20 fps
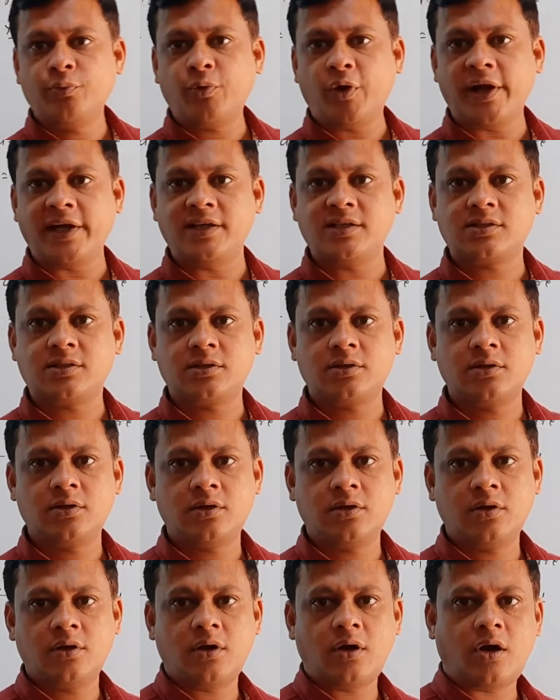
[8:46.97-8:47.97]
points,
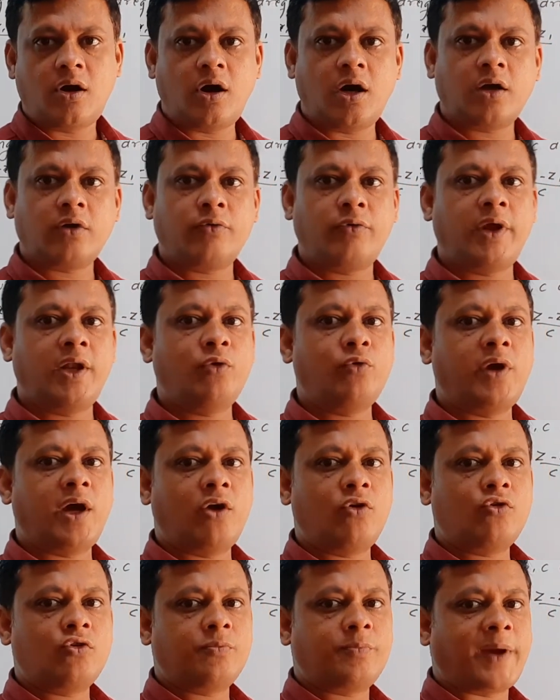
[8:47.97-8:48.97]
or when we
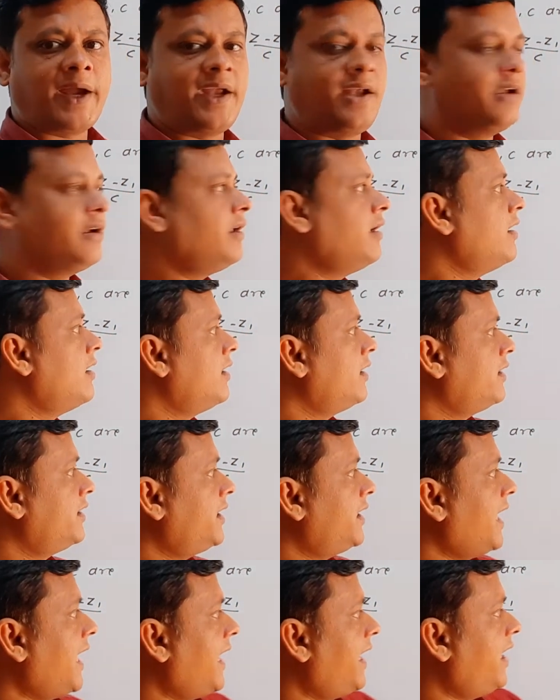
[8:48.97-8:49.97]
have to find
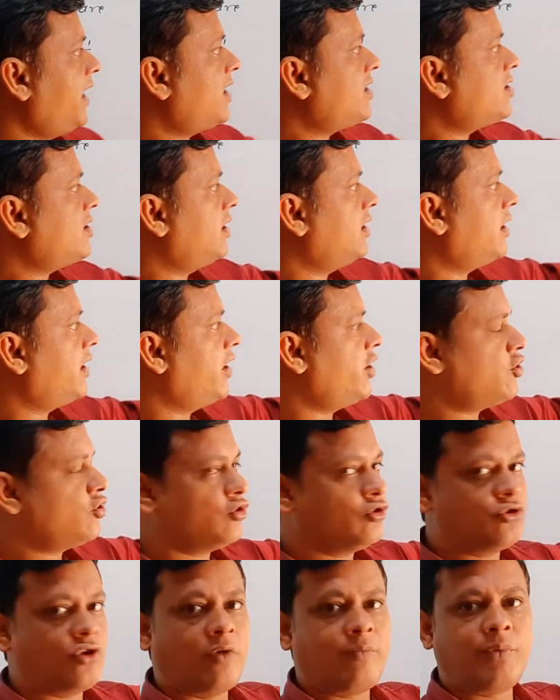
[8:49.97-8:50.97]
the direction
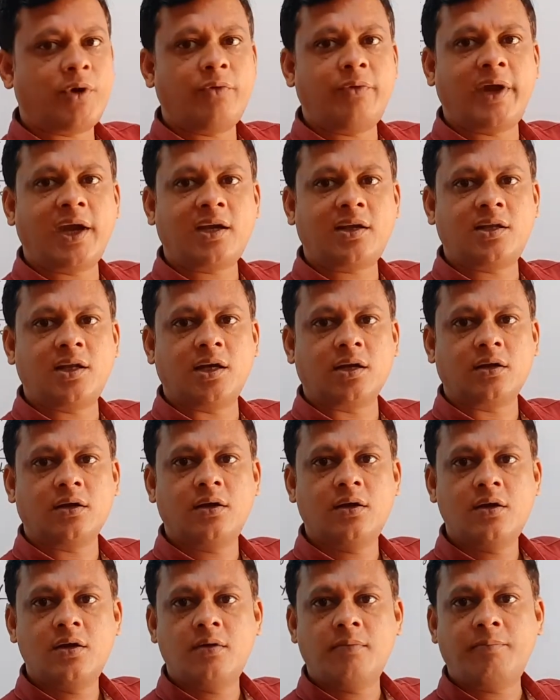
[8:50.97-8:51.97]
ratios of a
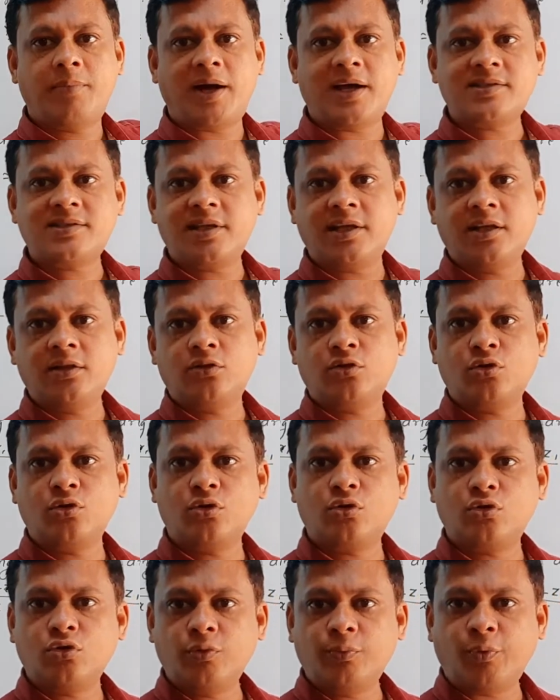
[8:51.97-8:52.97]
vector passing
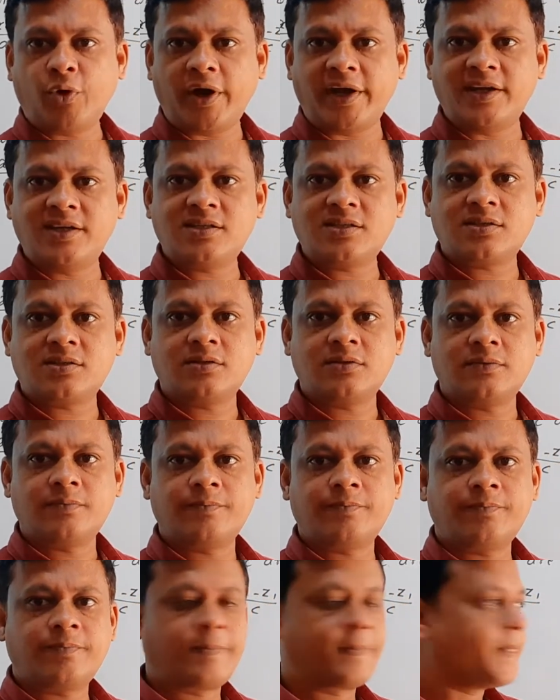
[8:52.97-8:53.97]
through 2 points,
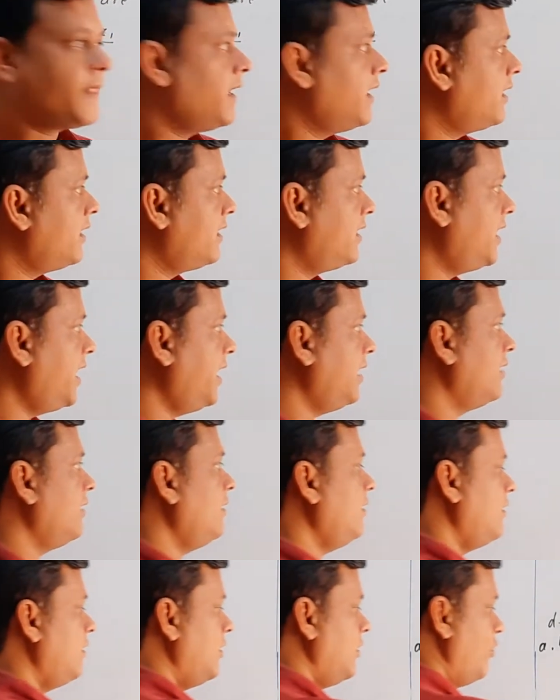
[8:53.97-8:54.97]

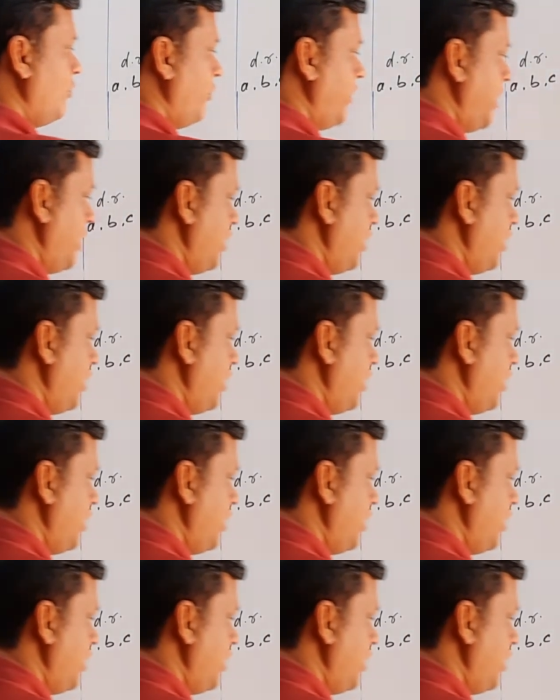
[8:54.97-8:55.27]
then we